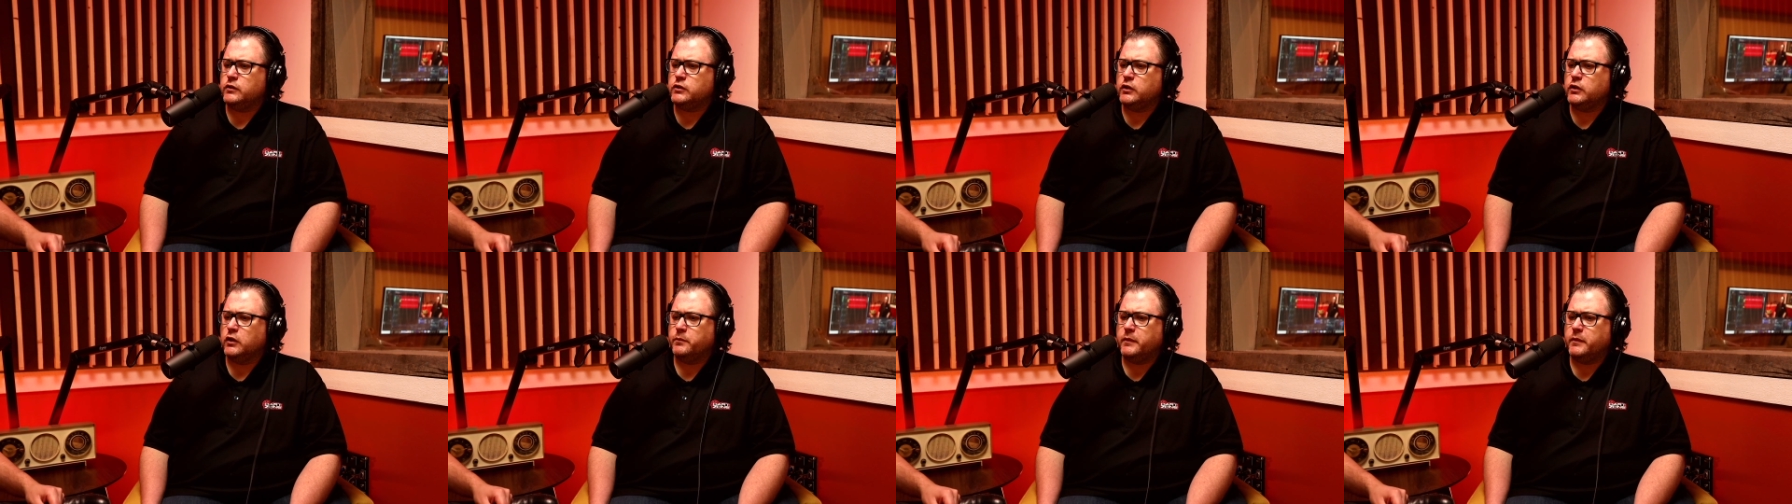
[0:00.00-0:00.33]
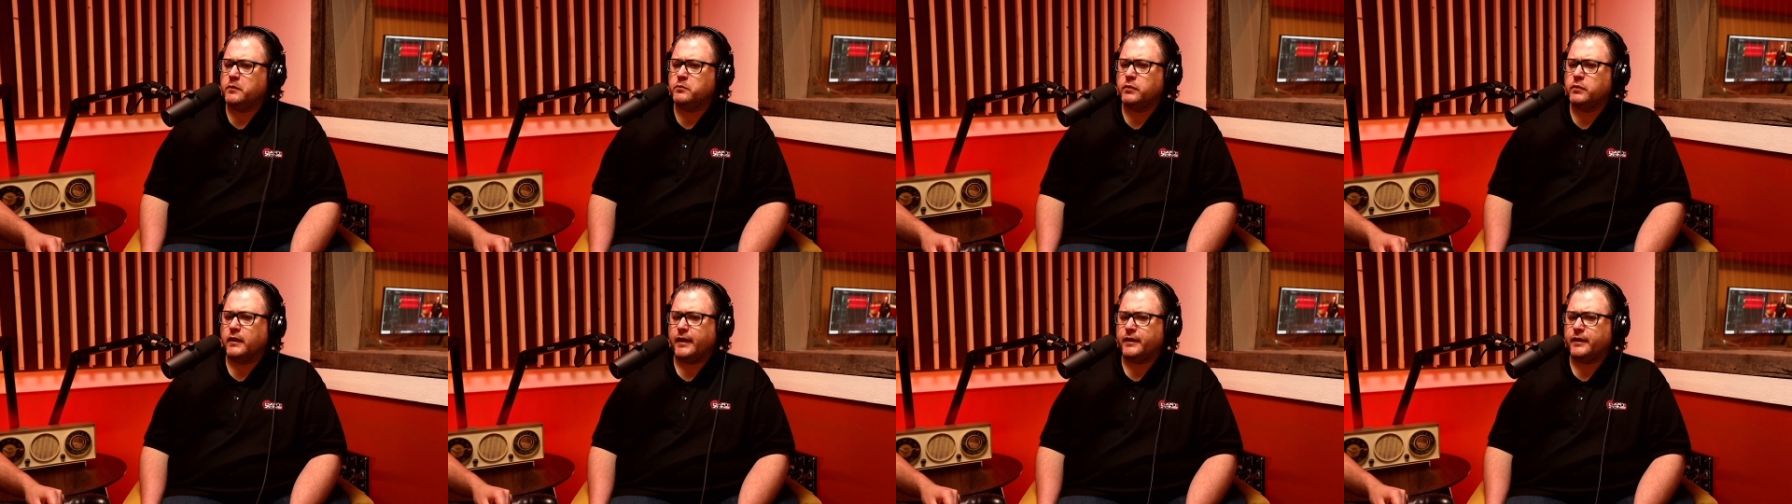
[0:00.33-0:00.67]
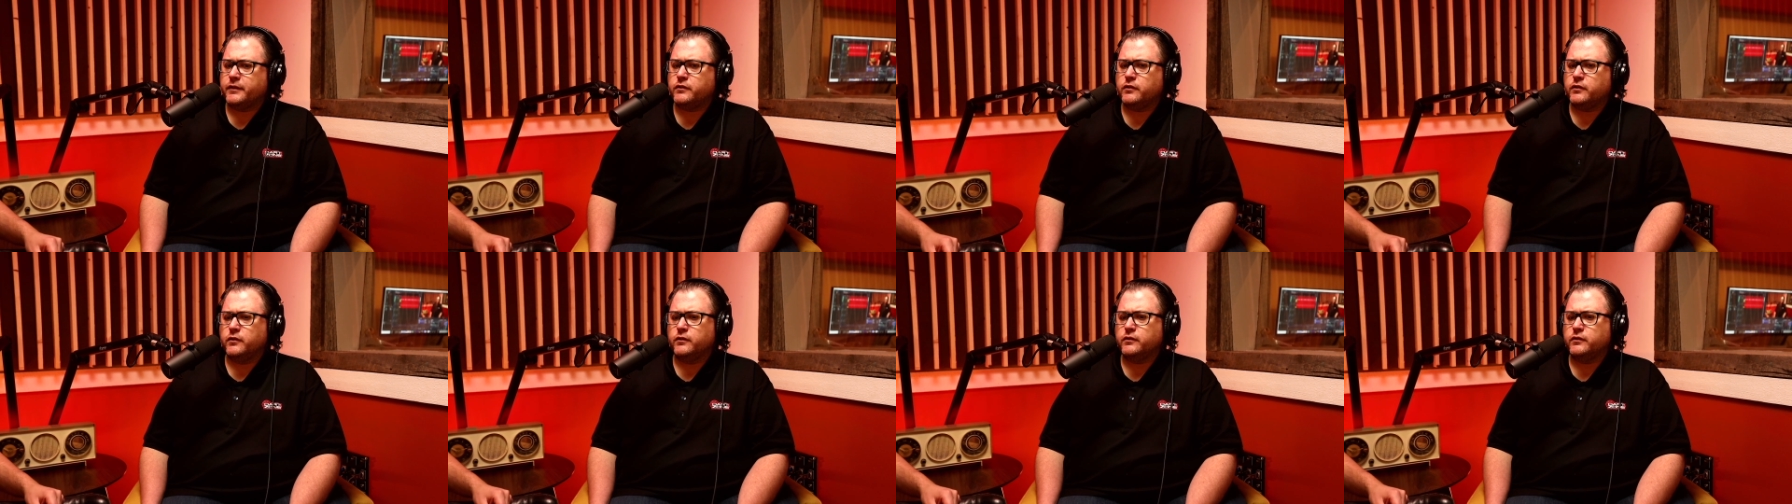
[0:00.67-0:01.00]
gel bead
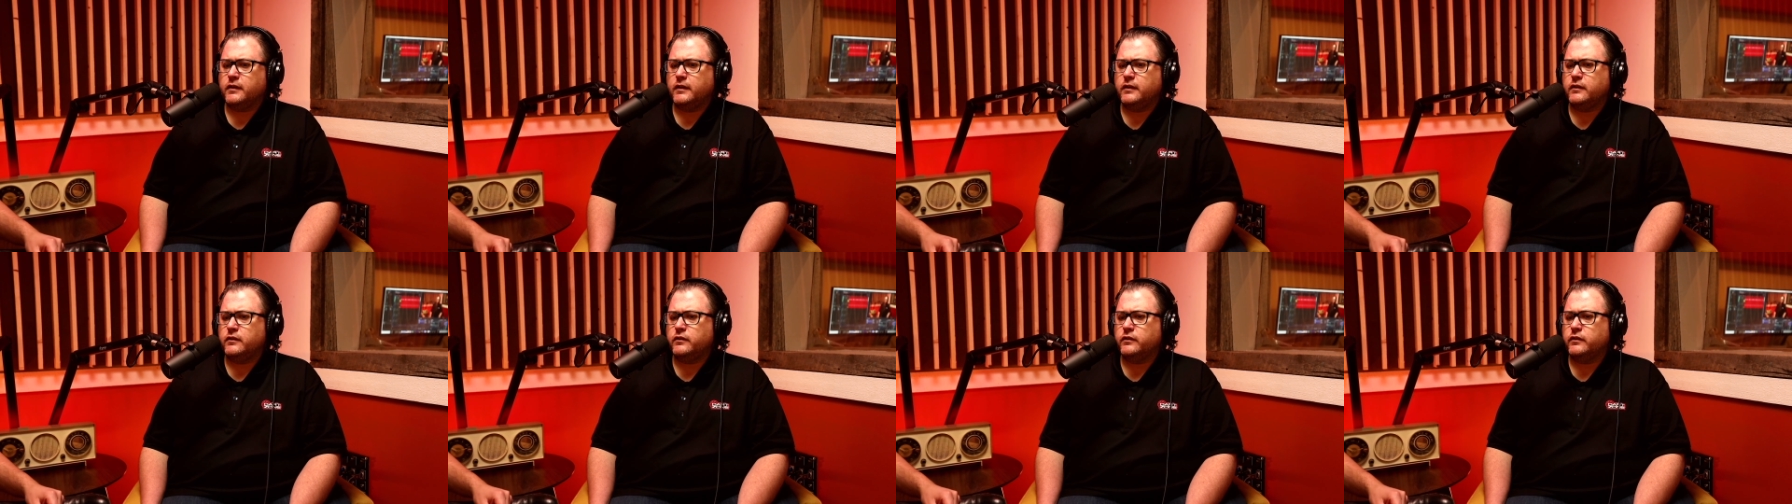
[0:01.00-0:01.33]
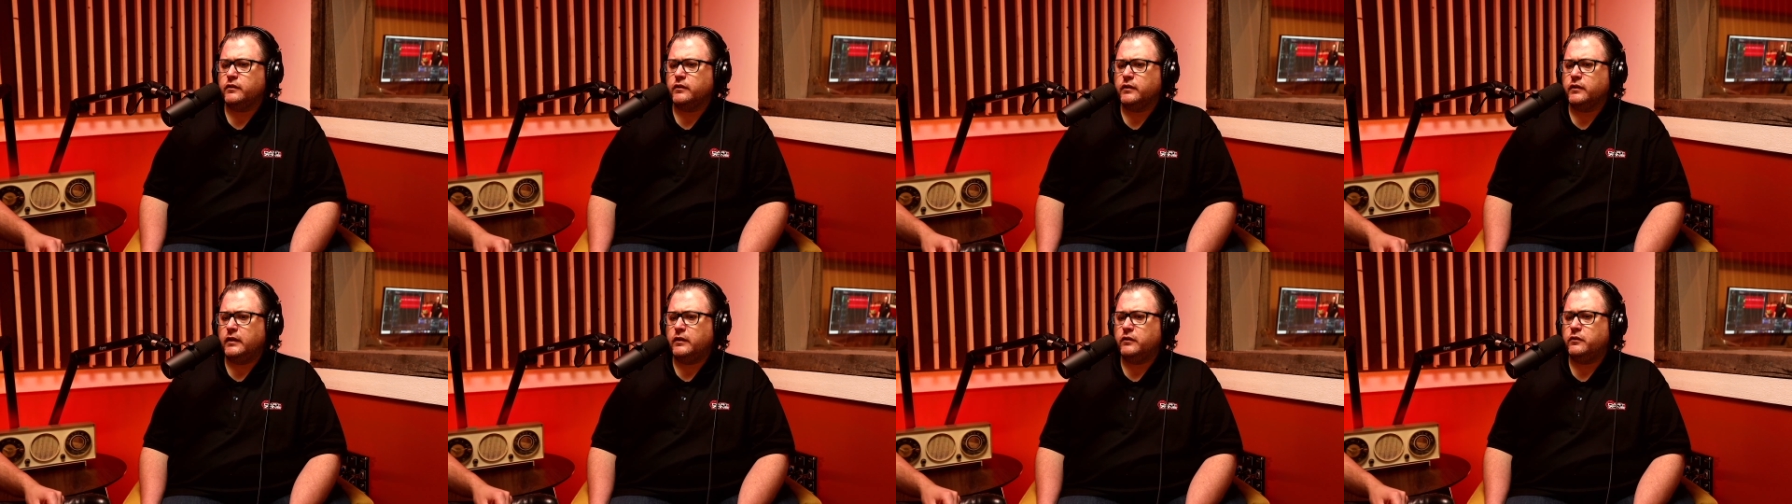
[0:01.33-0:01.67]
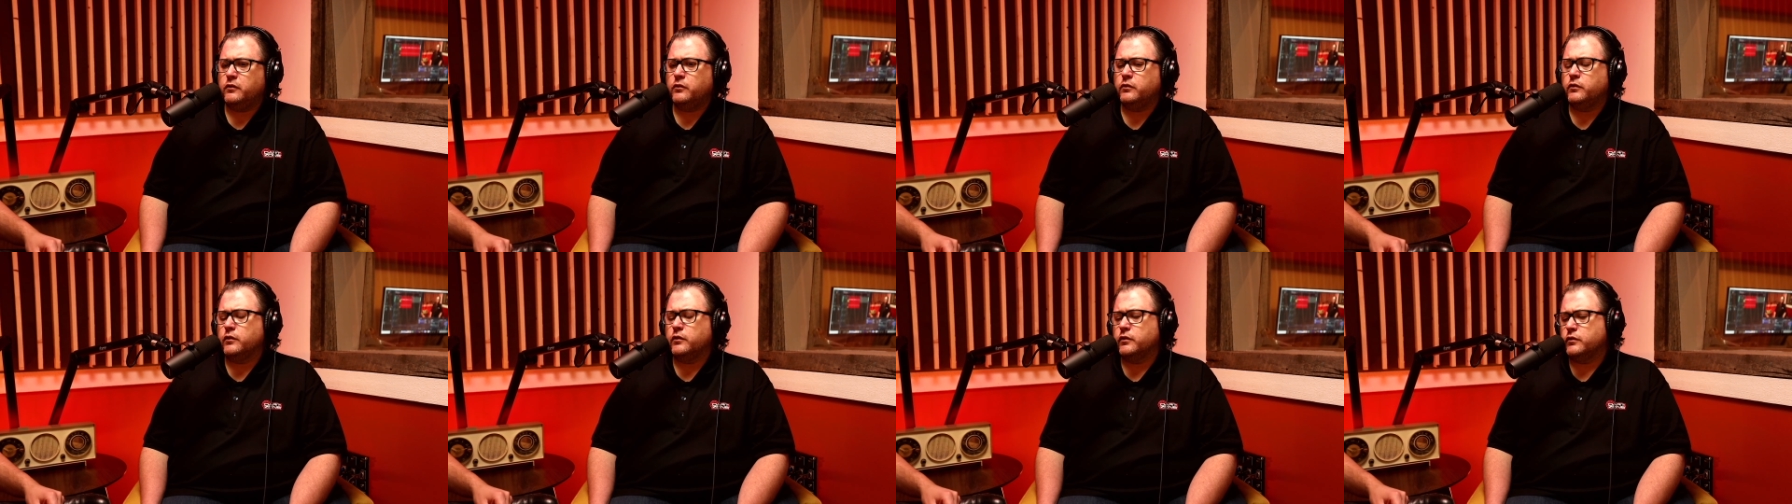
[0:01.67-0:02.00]
blasters into
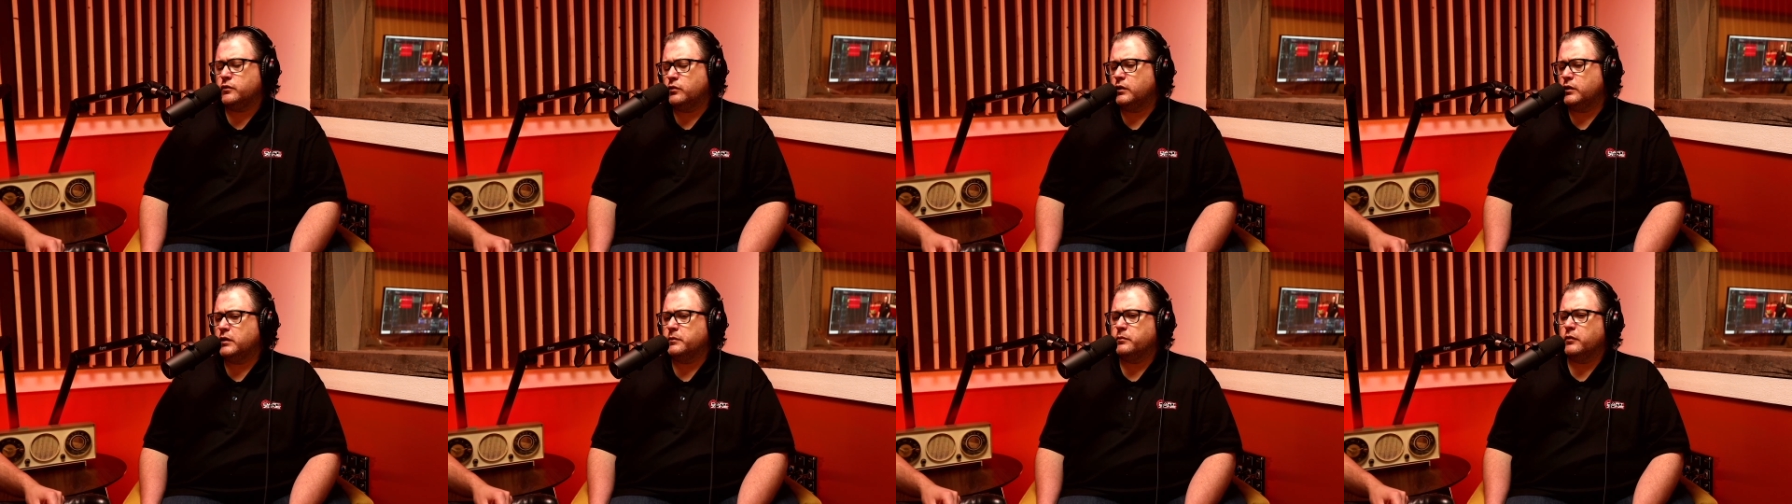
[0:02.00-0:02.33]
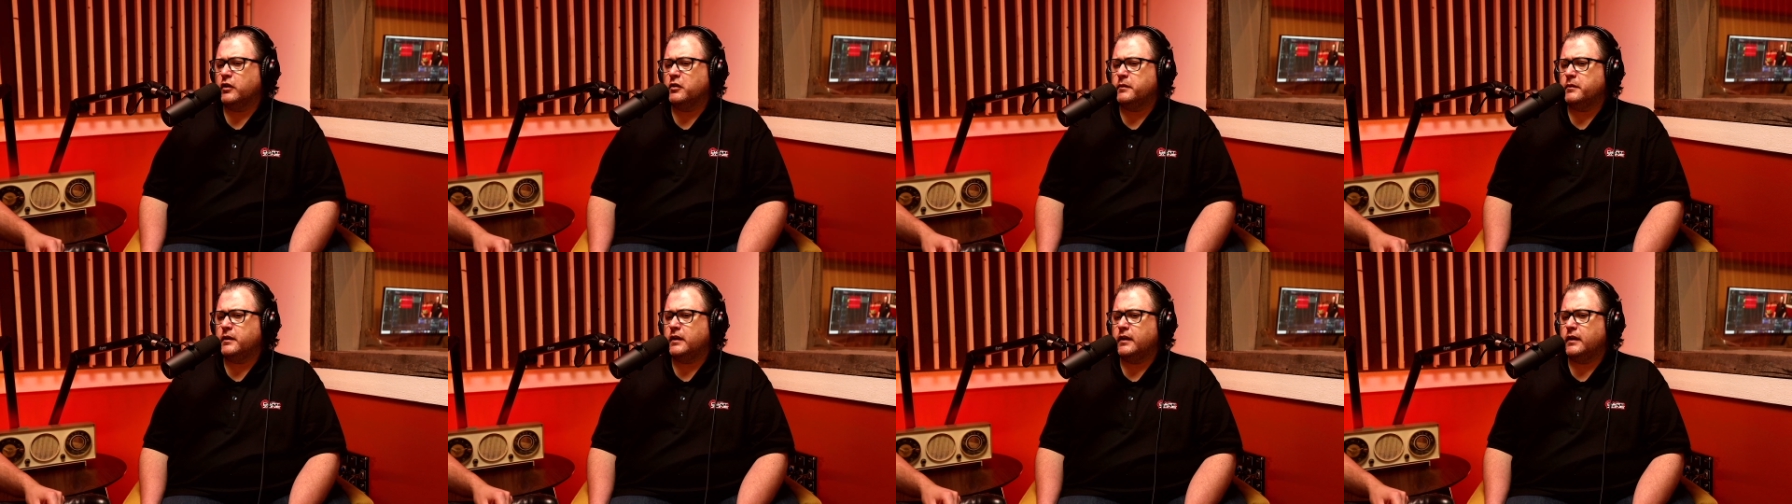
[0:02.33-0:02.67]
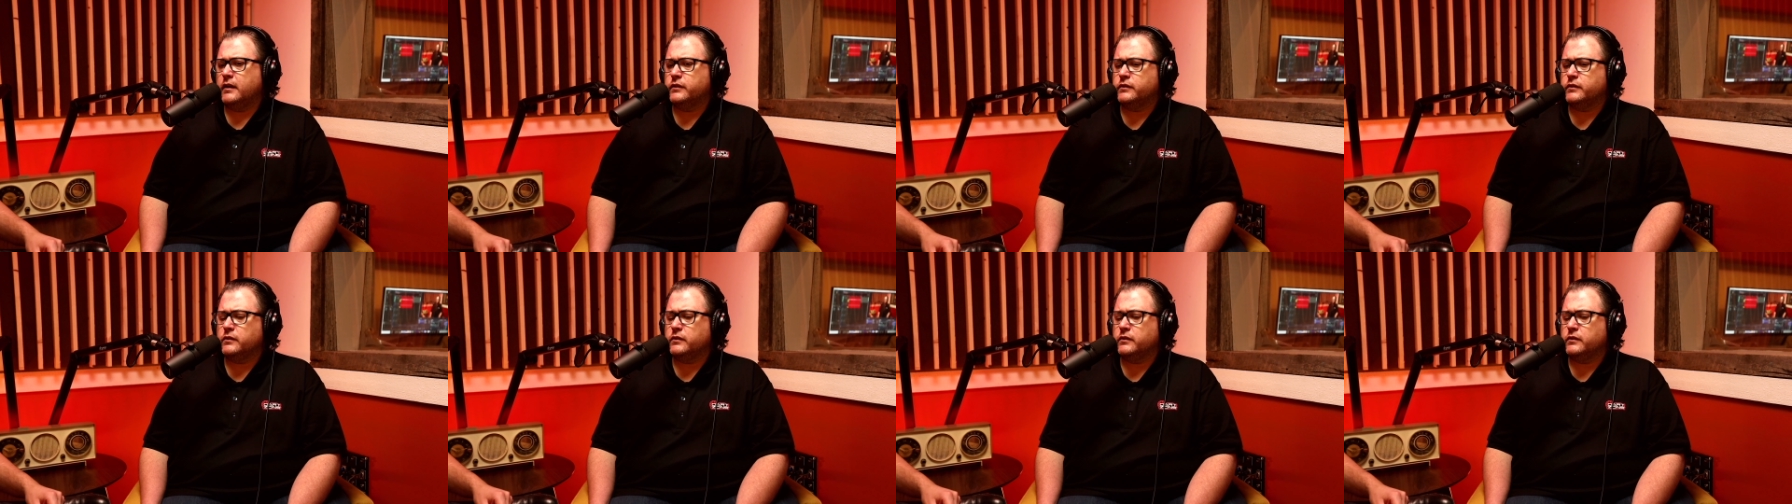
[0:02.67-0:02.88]
their toy department aisle.